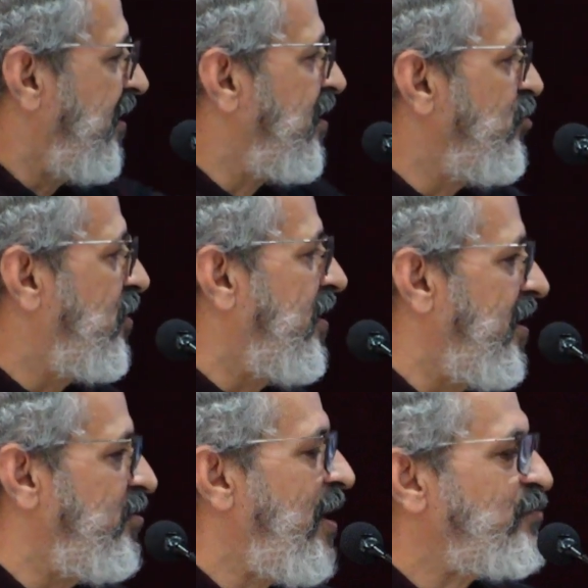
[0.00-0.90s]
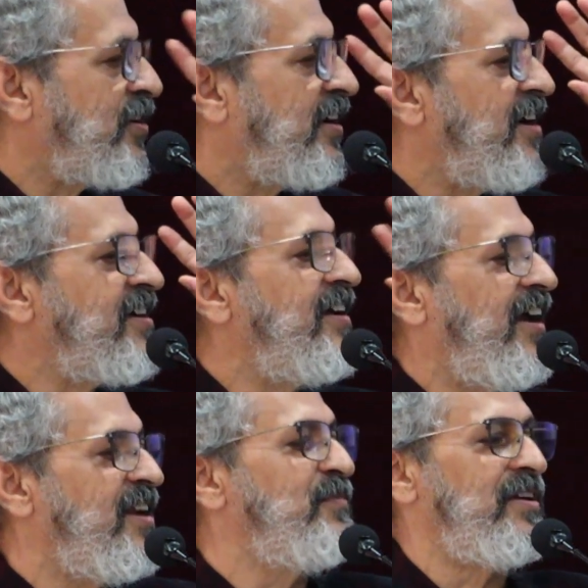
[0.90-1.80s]
other, you have to create an
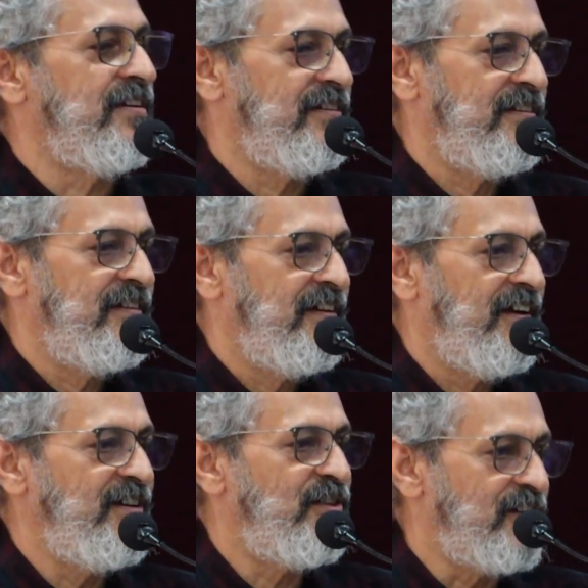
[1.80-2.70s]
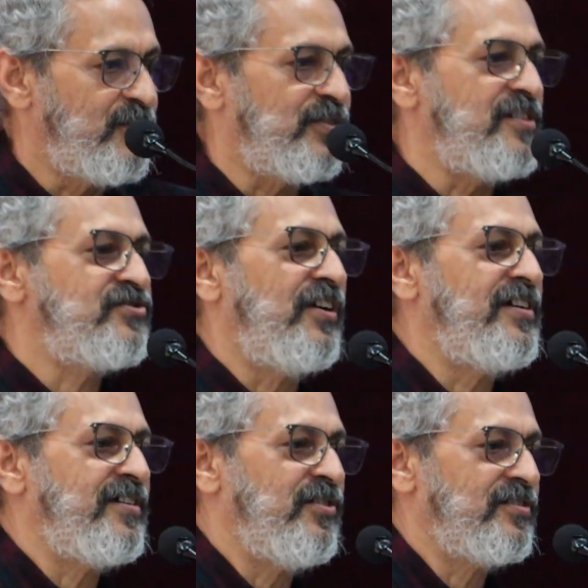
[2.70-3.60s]
enemy in order to
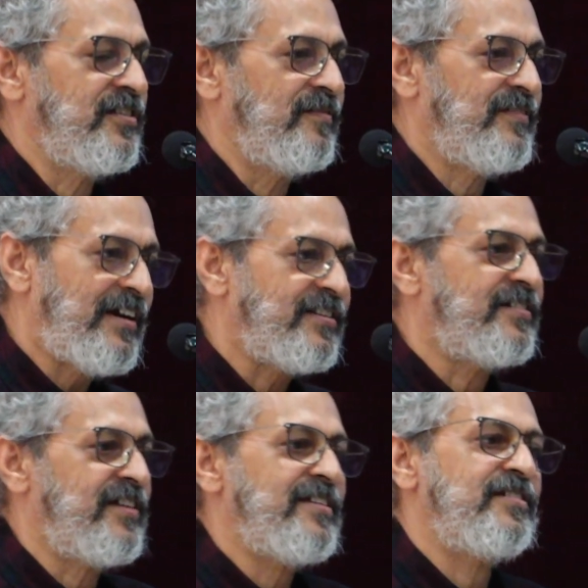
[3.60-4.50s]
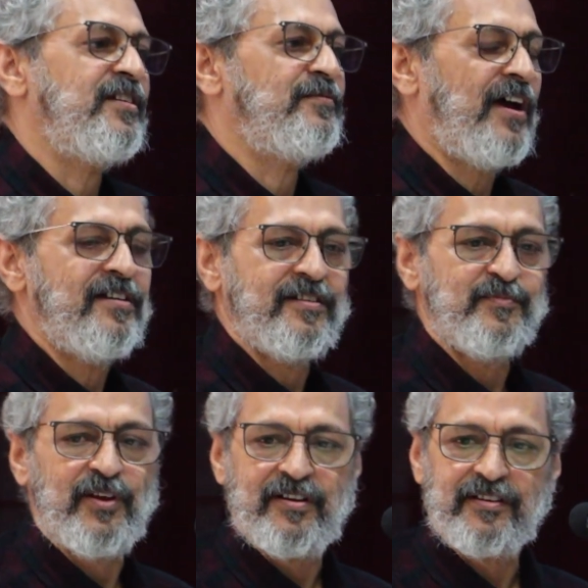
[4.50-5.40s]
consolidate yourself. That is the tragedy of the identity
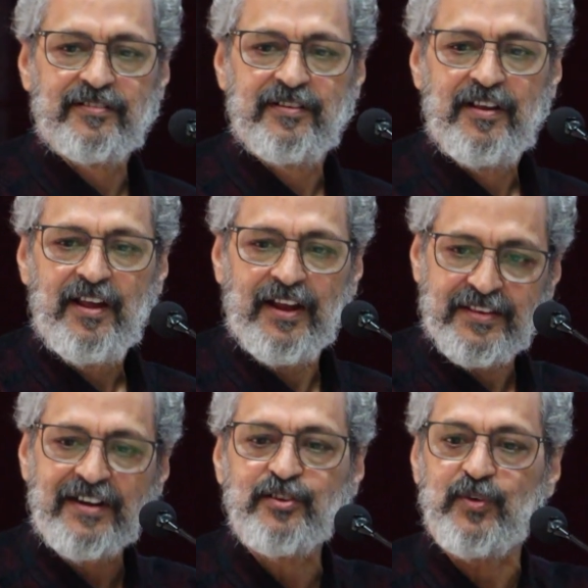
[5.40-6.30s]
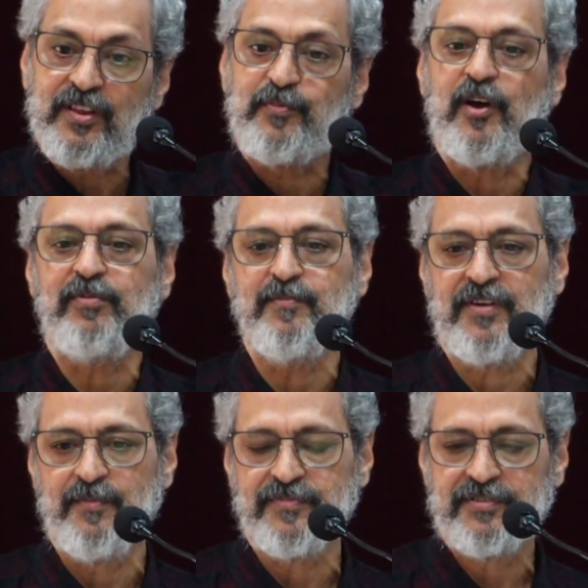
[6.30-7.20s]
politics. And that is where the problem
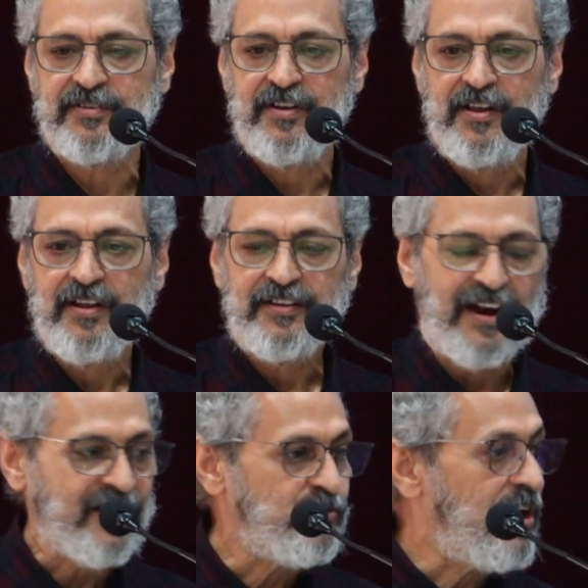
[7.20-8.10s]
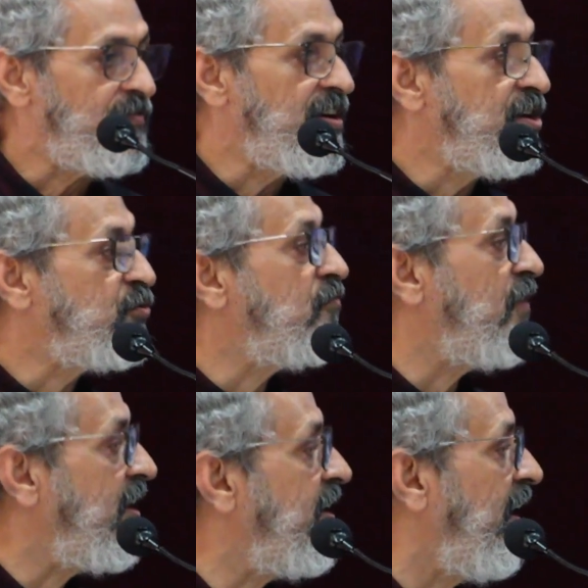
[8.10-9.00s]
comes. That is where we need to be
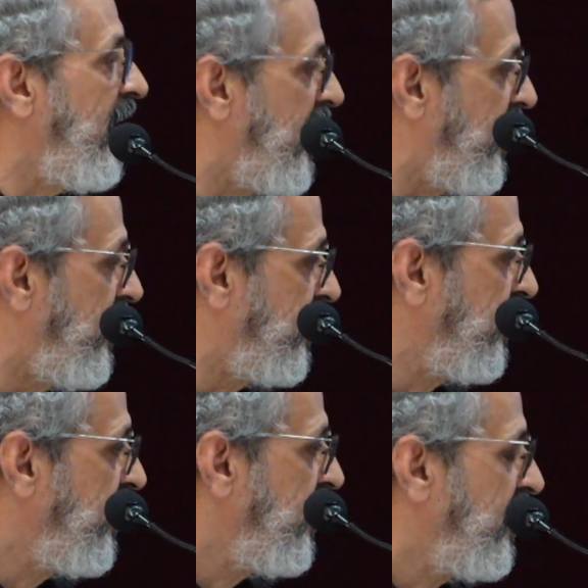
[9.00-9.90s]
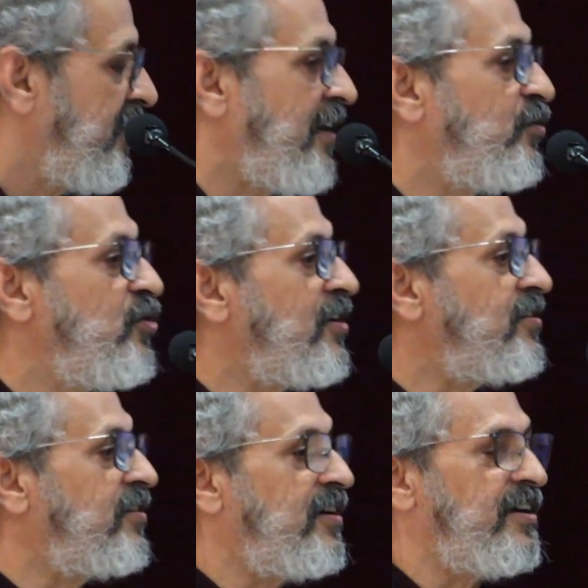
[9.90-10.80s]
very alert that do
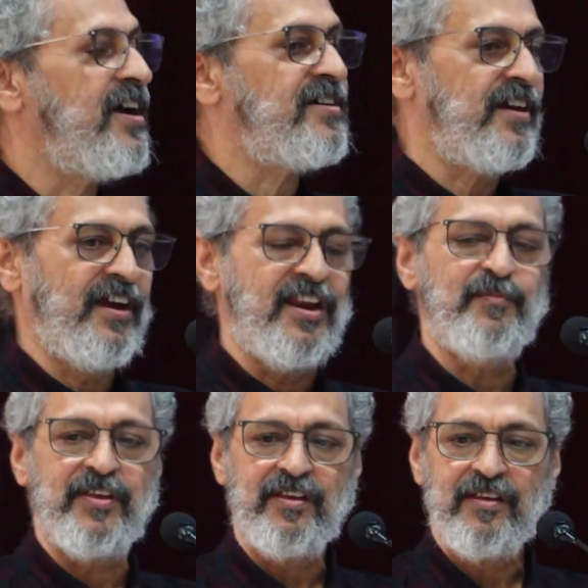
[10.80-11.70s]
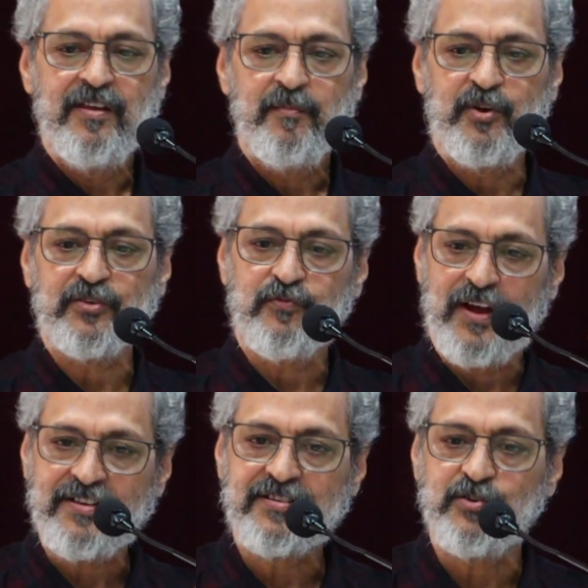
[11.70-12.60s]
not create enemy, because
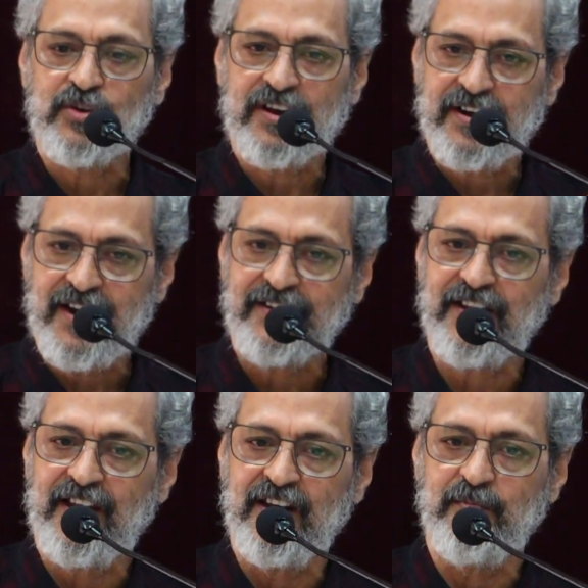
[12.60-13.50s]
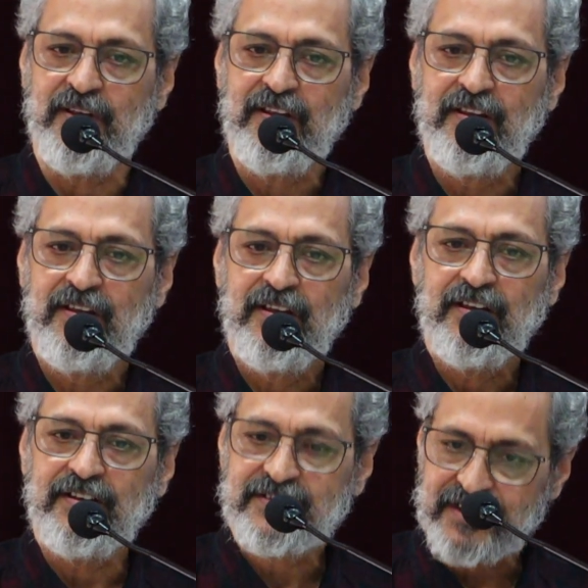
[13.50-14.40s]
once you create the enemy,
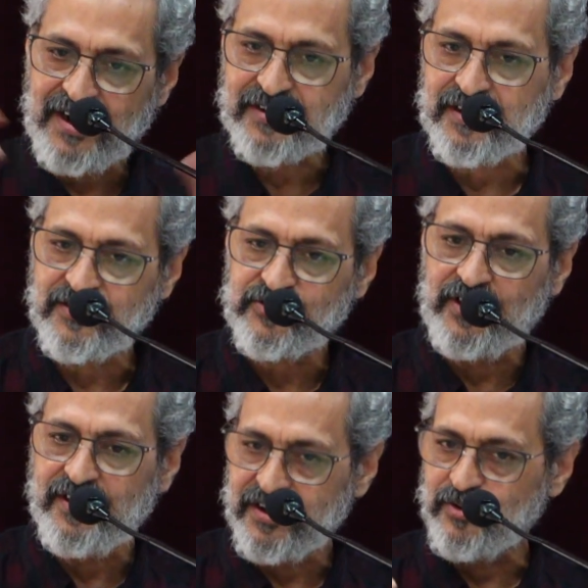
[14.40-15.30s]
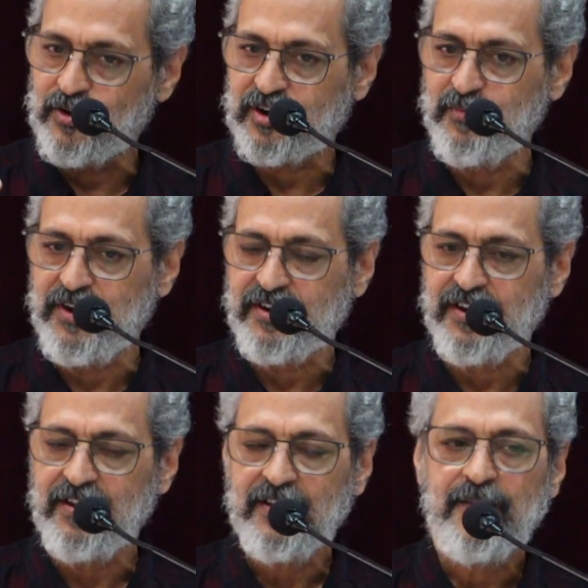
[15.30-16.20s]
start consolidating your
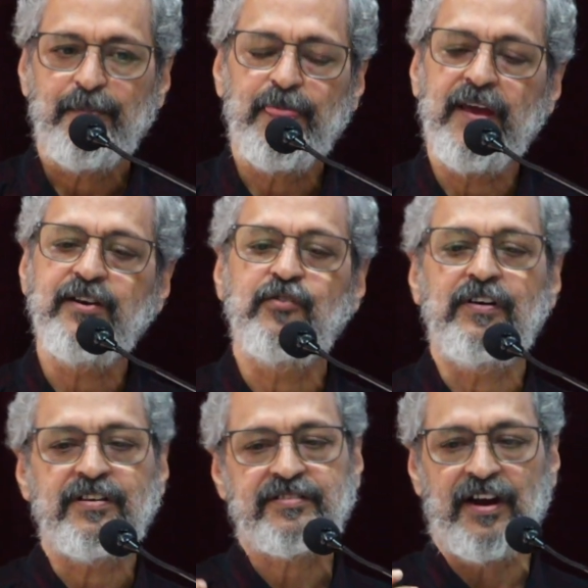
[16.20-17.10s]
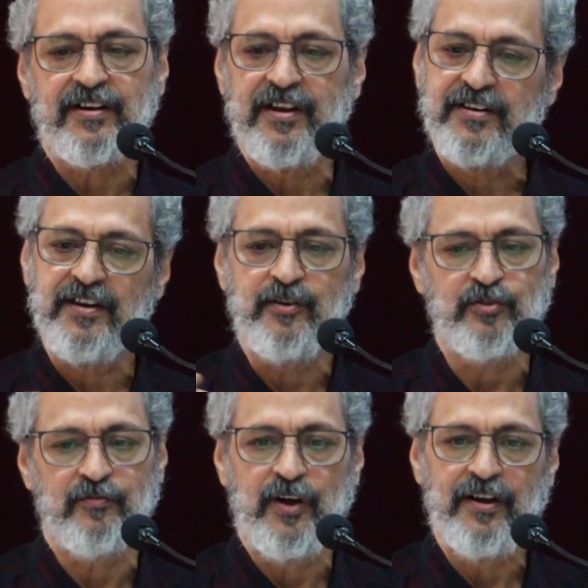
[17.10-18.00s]
community, then you will start getting into
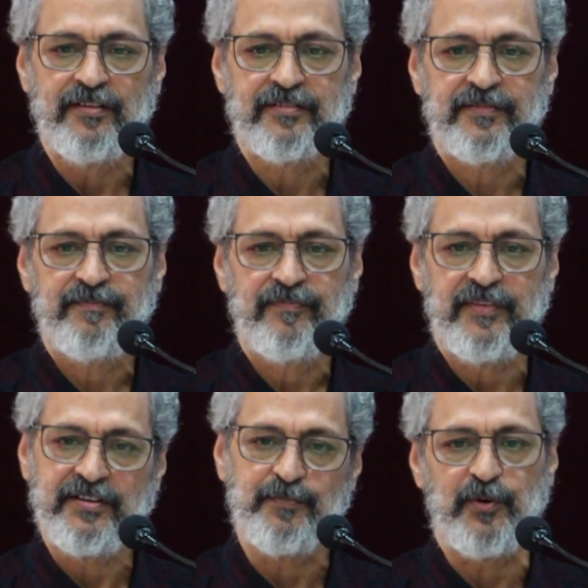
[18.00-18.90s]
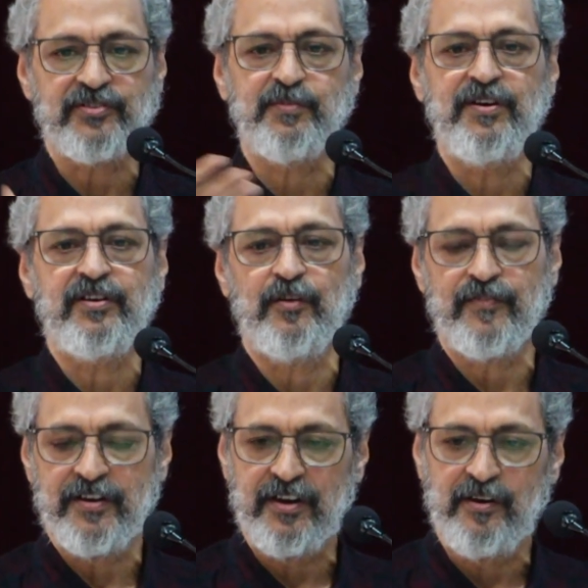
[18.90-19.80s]
the violence. There is a possibility of
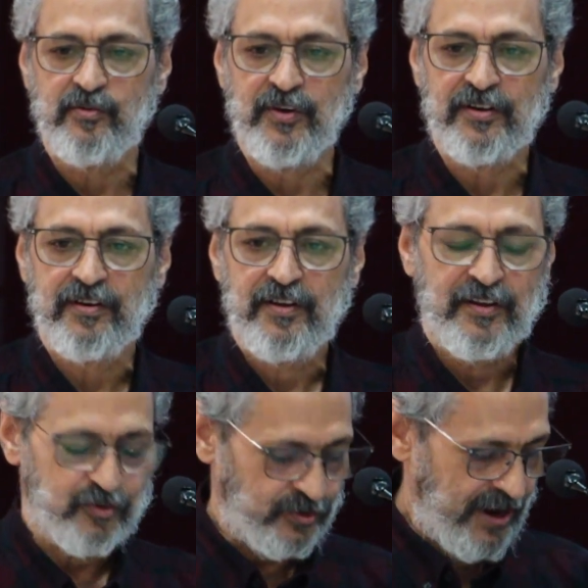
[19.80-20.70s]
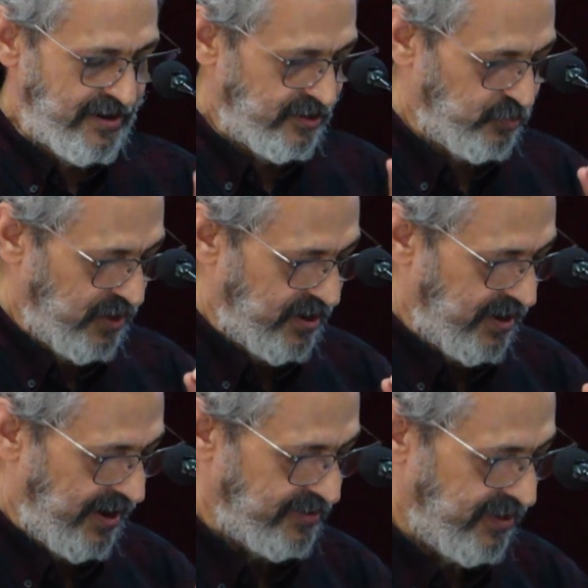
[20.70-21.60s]
getting into it. So that is
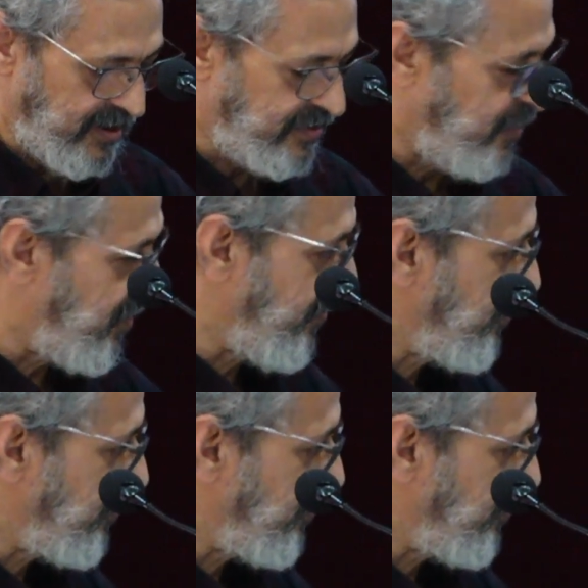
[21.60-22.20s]
where I think somebody was